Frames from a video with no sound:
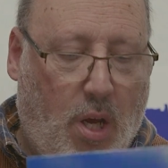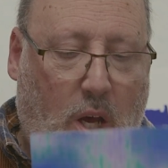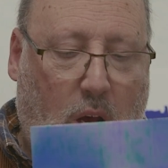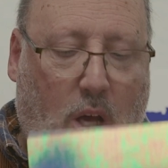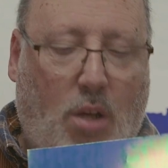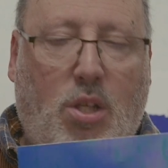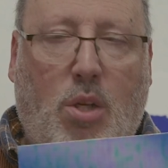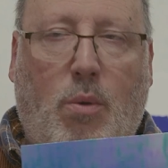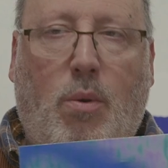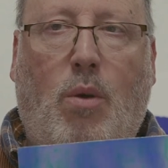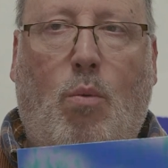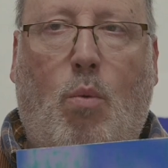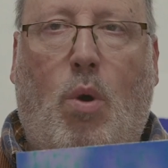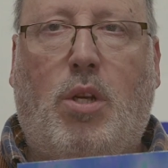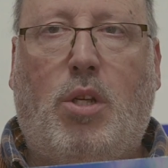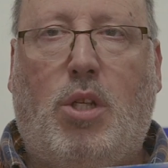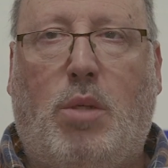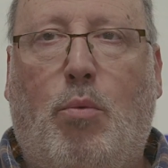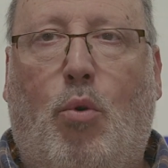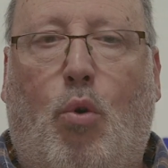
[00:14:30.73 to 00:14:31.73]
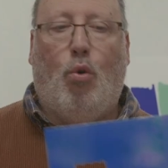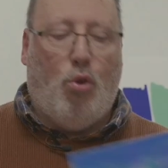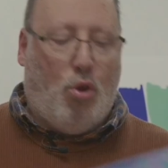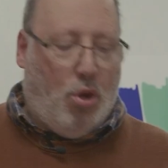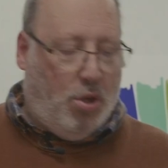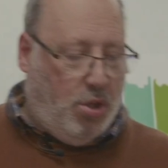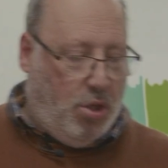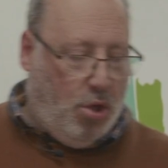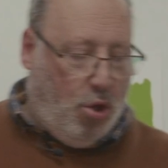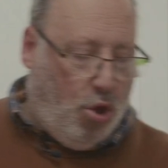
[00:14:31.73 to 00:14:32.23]
I'll do it once more
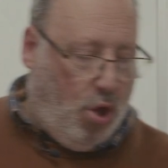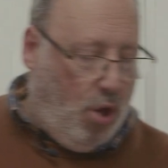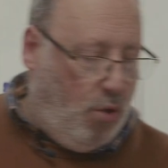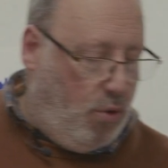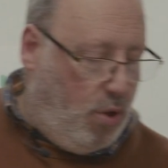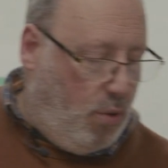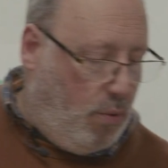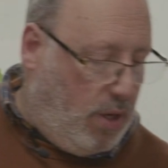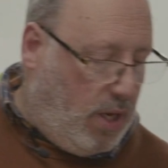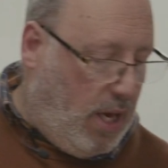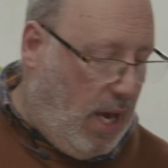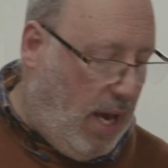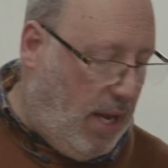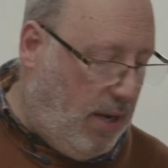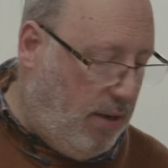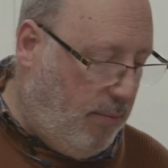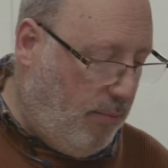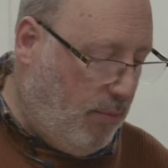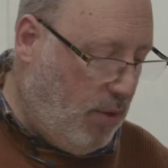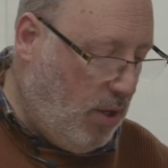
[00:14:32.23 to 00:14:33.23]
just to show you again.